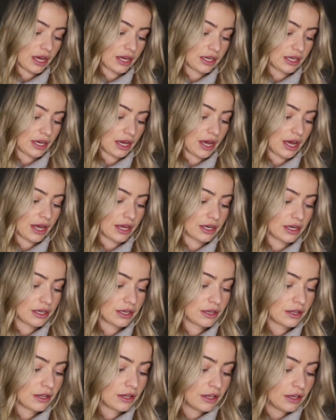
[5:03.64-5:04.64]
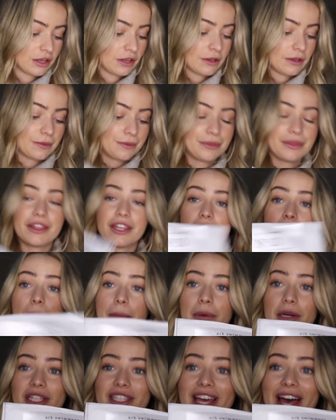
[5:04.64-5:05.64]
I got the
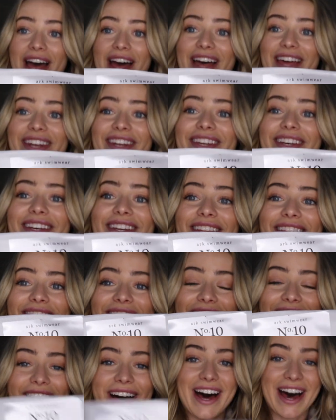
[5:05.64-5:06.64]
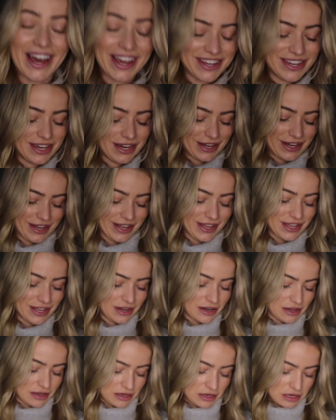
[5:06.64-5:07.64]
number 10, the high cut,